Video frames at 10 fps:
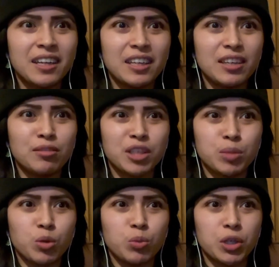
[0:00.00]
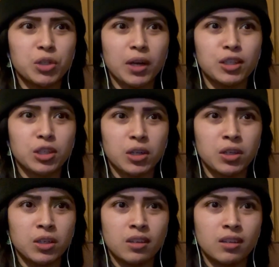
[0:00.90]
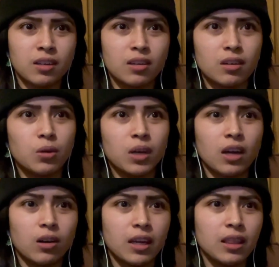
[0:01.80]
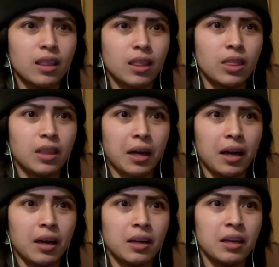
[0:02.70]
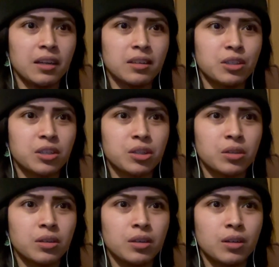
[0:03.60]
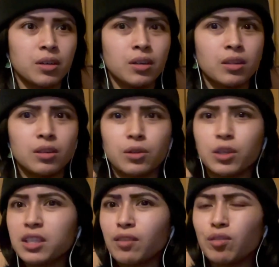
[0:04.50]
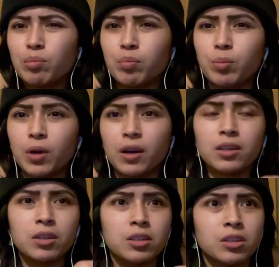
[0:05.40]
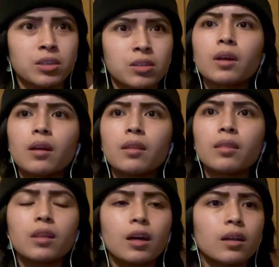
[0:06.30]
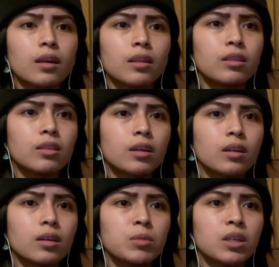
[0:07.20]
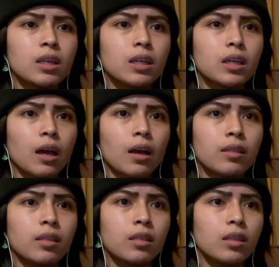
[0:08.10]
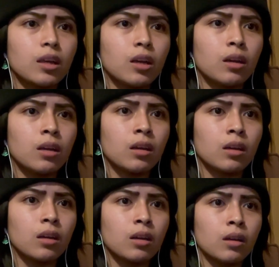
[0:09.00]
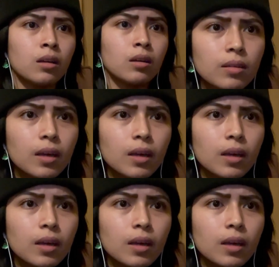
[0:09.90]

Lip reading: Invisible moisturizer. Okay, I'll get that. $37. And then I think I'm gonna get a